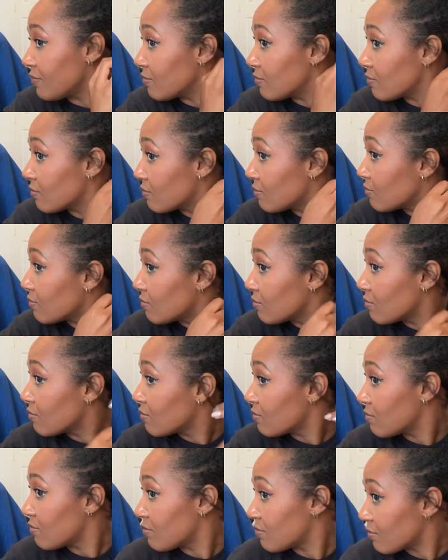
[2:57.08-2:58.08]

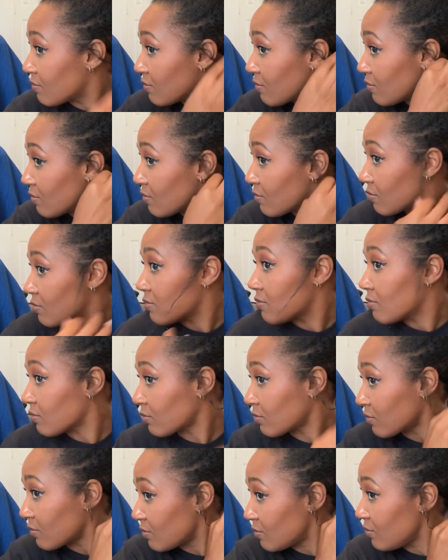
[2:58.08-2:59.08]

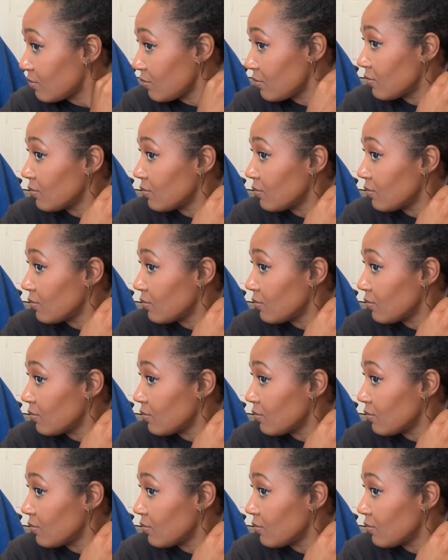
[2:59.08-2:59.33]
No one is speaking in this clip.